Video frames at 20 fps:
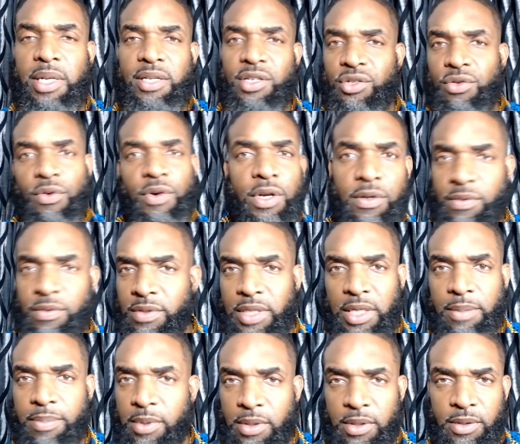But the story
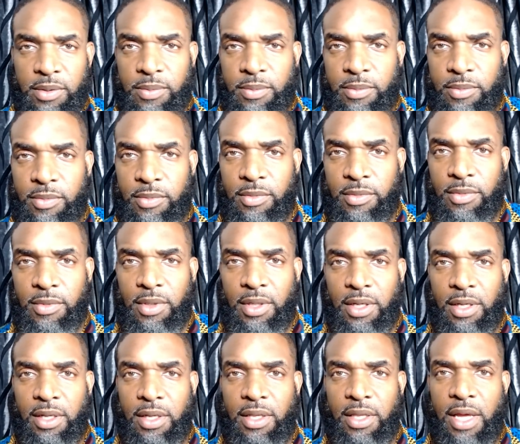goes deeper.
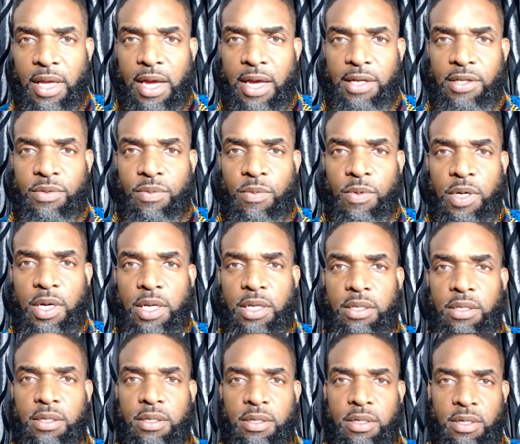And that's
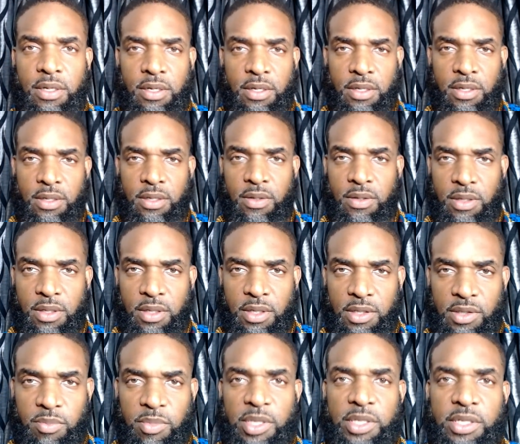what
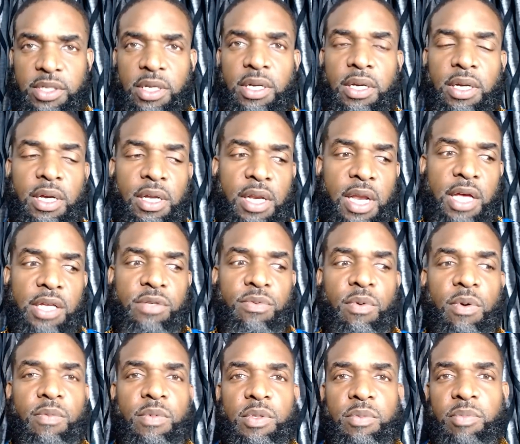is missing. And
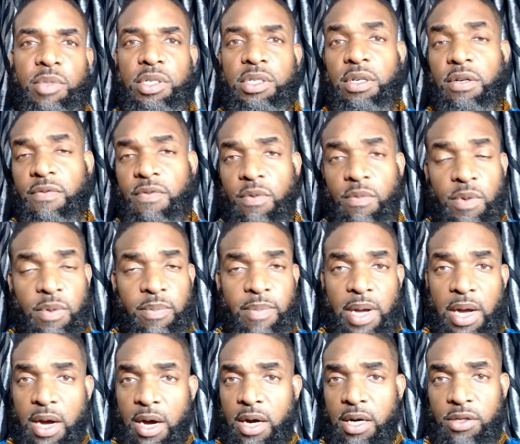that's what was missing from
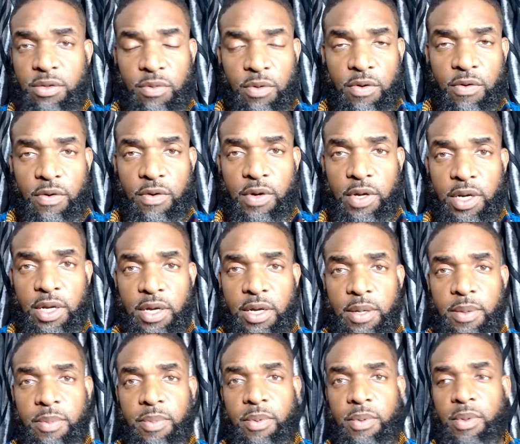when my aunts were growing
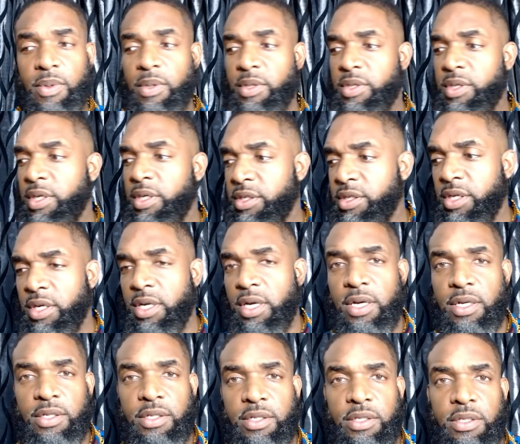up and
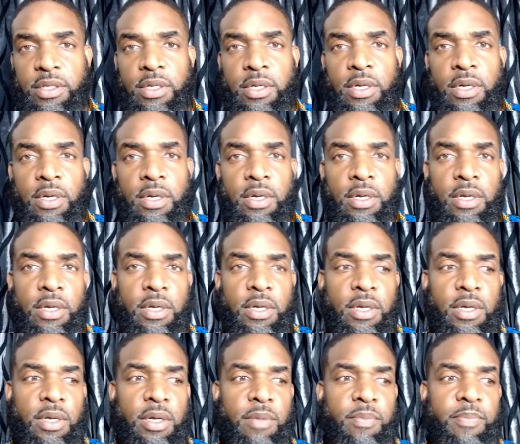teaching us,
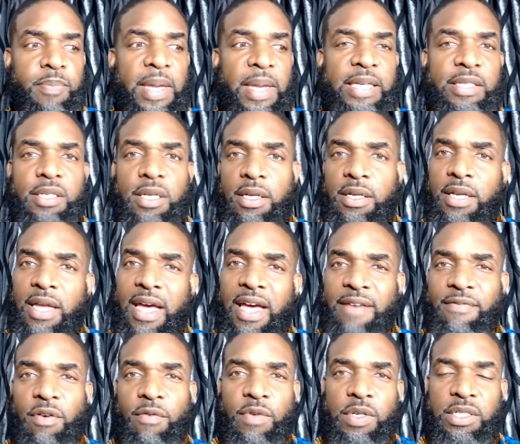basically, to
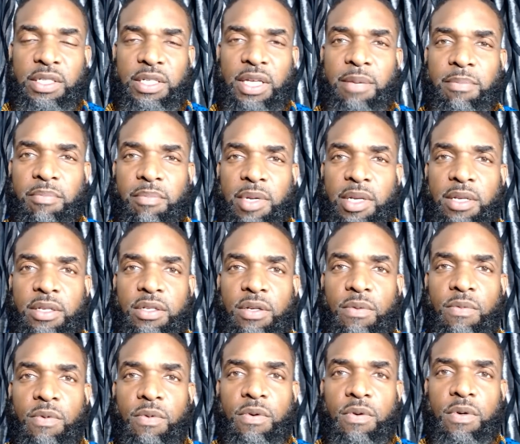have a resentment
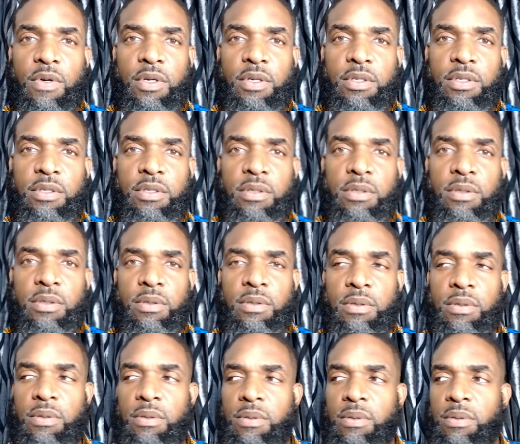towards
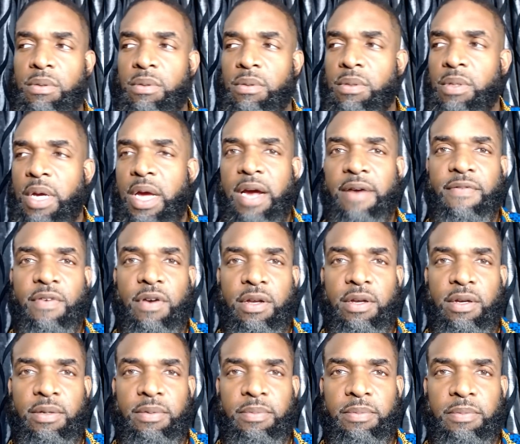
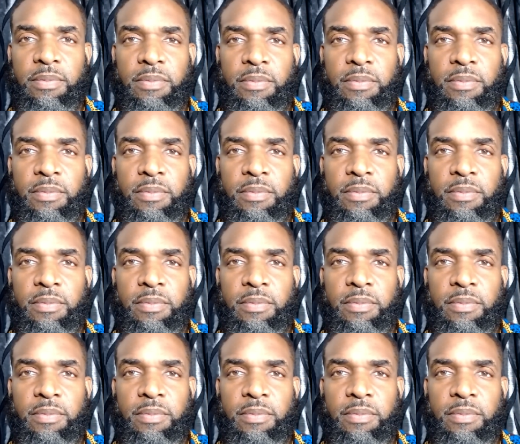Africa.